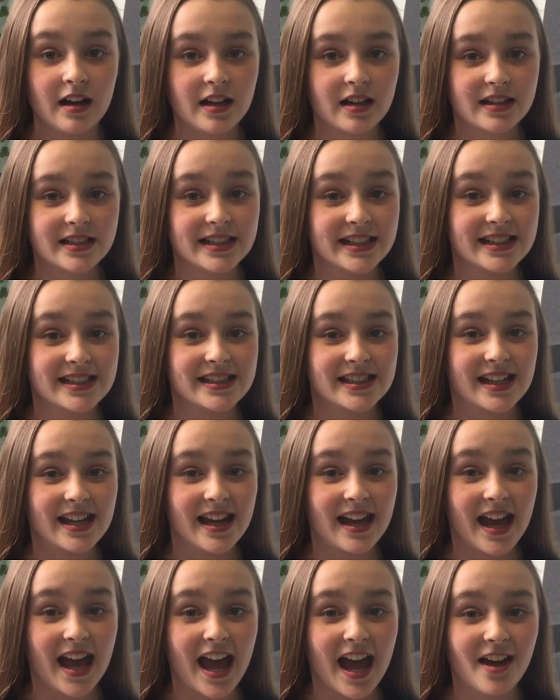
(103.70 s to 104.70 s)
heard it
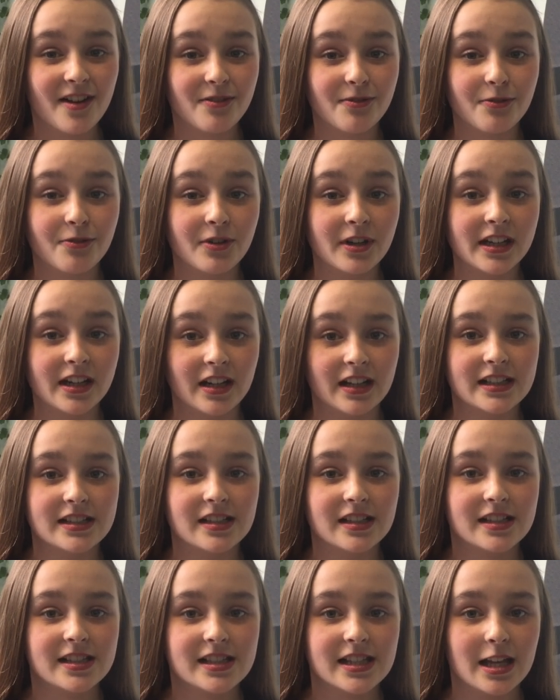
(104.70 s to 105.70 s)
every
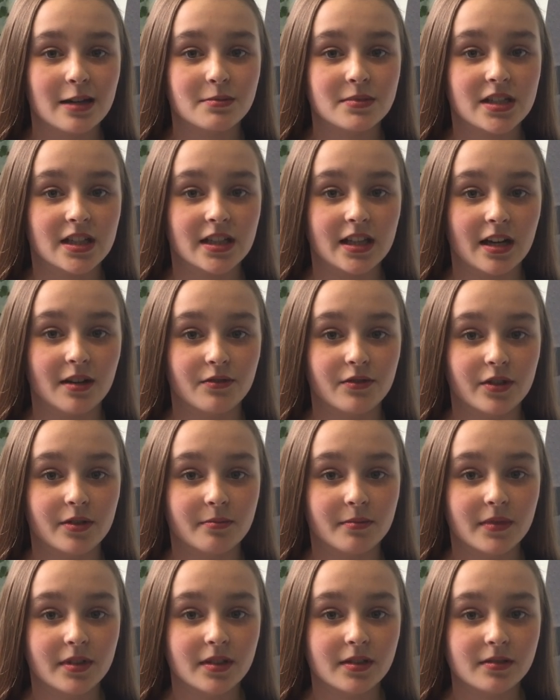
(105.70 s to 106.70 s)
night I slept in that room.